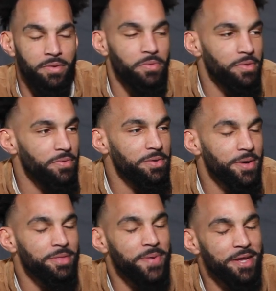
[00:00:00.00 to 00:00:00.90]
What, what
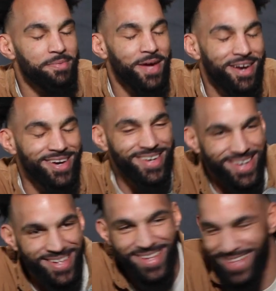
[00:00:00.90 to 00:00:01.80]
about the panda
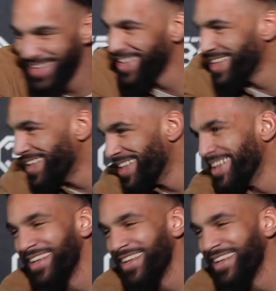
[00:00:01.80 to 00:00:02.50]
bear?